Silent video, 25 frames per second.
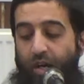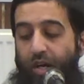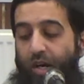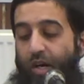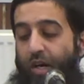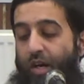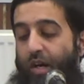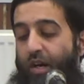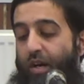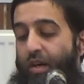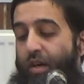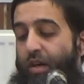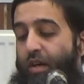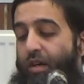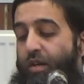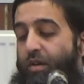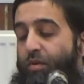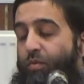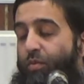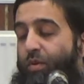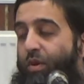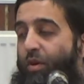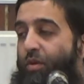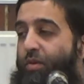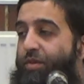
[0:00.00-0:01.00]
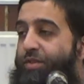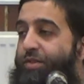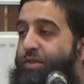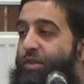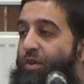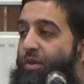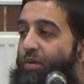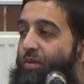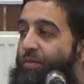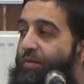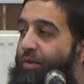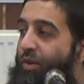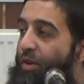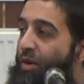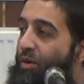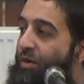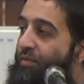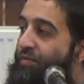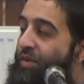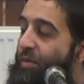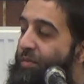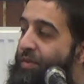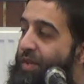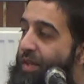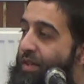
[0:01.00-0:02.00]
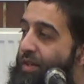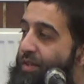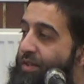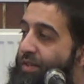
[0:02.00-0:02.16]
Uh, we also know from the